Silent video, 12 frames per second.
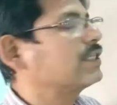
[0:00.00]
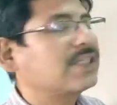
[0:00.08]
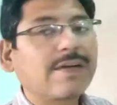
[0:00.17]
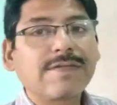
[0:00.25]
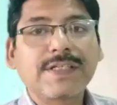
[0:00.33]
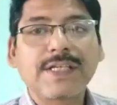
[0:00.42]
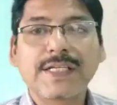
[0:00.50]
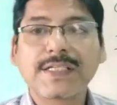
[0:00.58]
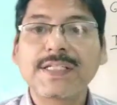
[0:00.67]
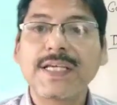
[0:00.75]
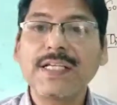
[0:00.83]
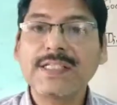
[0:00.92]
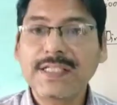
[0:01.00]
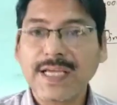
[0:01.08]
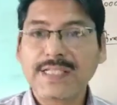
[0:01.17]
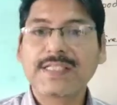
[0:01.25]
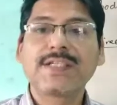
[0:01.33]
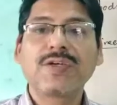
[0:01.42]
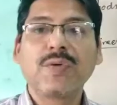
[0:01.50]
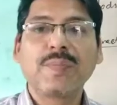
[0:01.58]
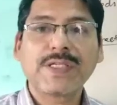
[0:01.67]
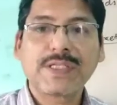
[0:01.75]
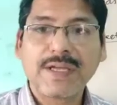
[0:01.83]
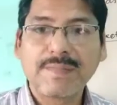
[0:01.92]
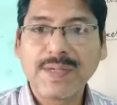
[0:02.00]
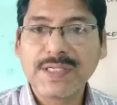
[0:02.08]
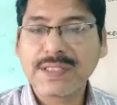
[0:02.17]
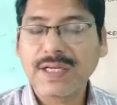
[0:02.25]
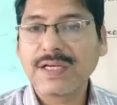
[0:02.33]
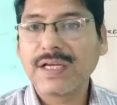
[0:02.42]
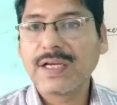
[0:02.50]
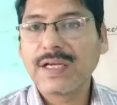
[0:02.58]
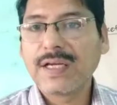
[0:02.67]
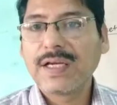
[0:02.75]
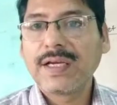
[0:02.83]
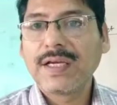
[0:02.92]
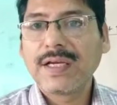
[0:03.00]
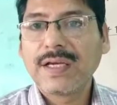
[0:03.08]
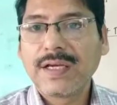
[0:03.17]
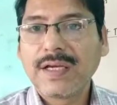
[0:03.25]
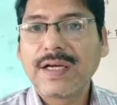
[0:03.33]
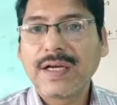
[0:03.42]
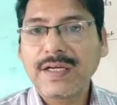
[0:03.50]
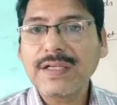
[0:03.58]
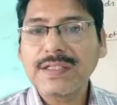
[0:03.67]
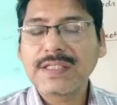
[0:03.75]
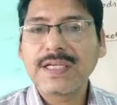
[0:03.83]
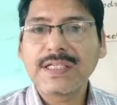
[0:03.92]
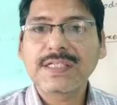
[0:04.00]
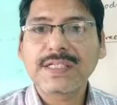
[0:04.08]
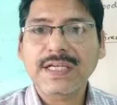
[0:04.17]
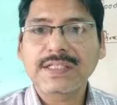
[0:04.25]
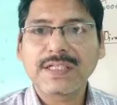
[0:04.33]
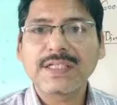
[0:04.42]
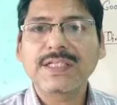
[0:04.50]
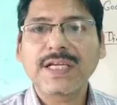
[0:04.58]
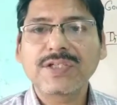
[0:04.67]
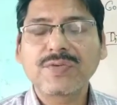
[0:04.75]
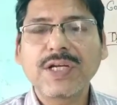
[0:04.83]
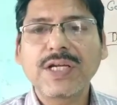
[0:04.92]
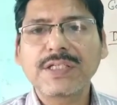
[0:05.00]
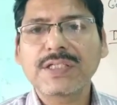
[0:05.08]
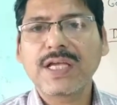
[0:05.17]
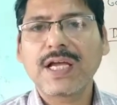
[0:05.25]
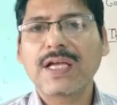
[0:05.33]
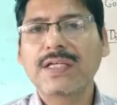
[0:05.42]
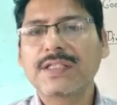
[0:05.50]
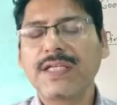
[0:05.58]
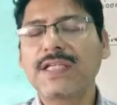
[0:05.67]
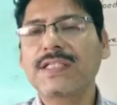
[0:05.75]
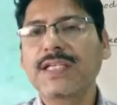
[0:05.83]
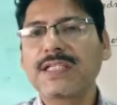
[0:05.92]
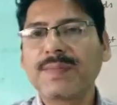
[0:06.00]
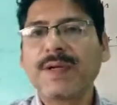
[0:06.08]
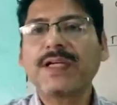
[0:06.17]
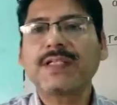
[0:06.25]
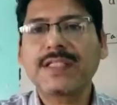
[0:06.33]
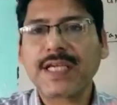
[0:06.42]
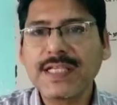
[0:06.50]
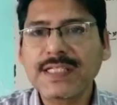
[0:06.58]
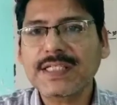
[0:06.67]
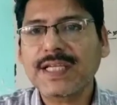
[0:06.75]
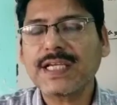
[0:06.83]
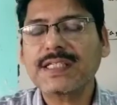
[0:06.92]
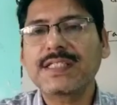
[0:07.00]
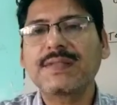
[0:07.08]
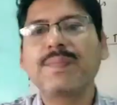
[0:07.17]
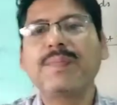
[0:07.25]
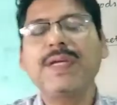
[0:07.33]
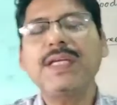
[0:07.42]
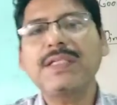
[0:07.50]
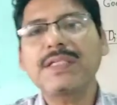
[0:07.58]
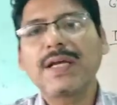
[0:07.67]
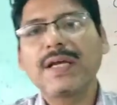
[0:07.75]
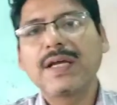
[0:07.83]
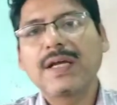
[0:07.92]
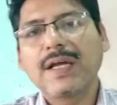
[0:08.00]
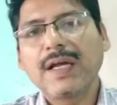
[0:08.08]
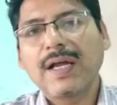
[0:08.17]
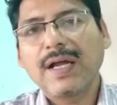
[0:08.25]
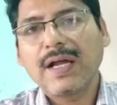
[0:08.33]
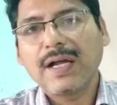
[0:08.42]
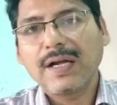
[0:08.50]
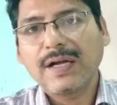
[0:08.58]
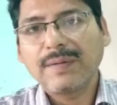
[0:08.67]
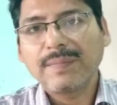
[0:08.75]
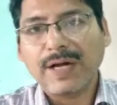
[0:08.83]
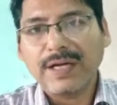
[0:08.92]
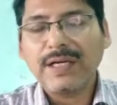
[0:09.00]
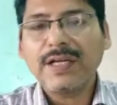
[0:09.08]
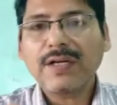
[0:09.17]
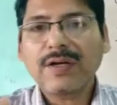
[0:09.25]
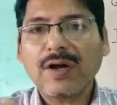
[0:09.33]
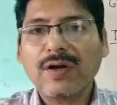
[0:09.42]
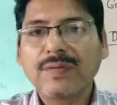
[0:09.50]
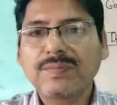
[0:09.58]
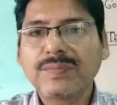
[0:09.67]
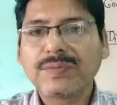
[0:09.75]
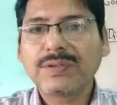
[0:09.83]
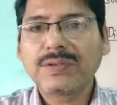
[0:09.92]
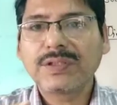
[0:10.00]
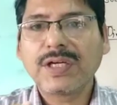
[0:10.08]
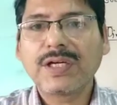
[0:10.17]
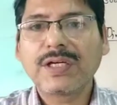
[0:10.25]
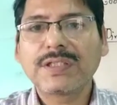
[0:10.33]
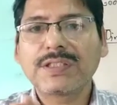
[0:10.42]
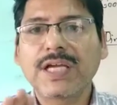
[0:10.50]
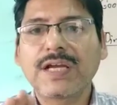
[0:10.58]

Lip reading: service tax. Sales tax, you must have listened. Sales tax, it is actually a sales tax, but sales tax means earlier the